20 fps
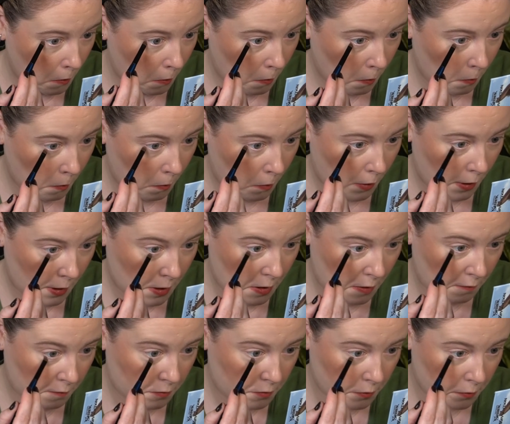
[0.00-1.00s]
one
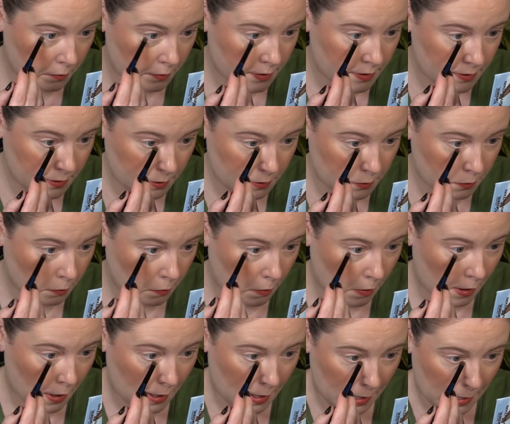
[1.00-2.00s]
of the reasons
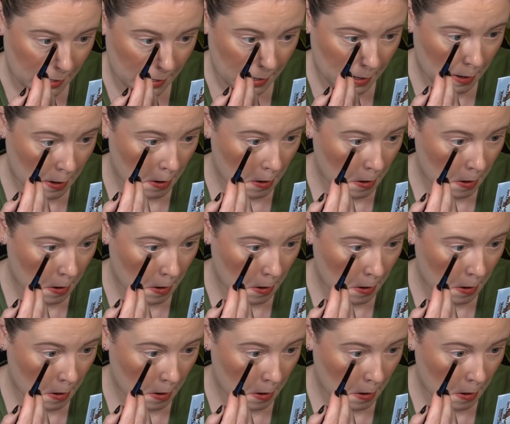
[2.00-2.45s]
why